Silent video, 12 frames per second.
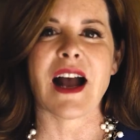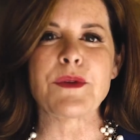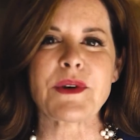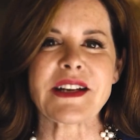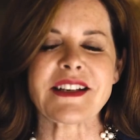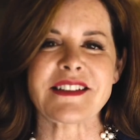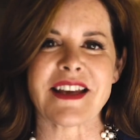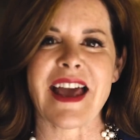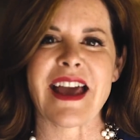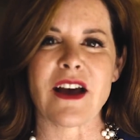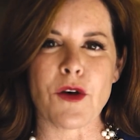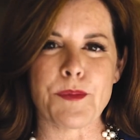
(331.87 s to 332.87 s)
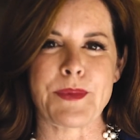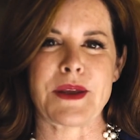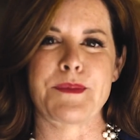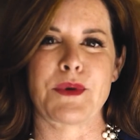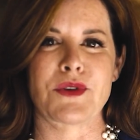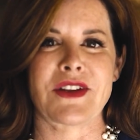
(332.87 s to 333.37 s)
I wanted to help
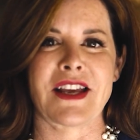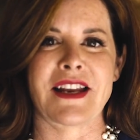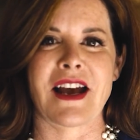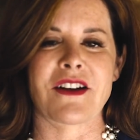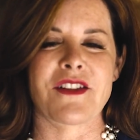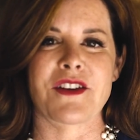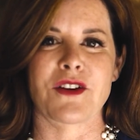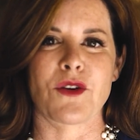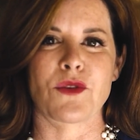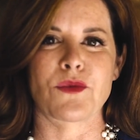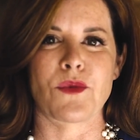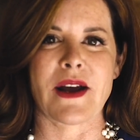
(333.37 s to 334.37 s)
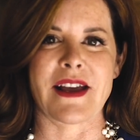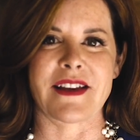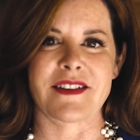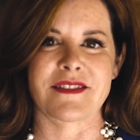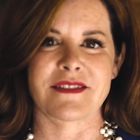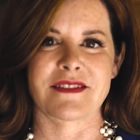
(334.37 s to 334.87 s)
people get out of their own way.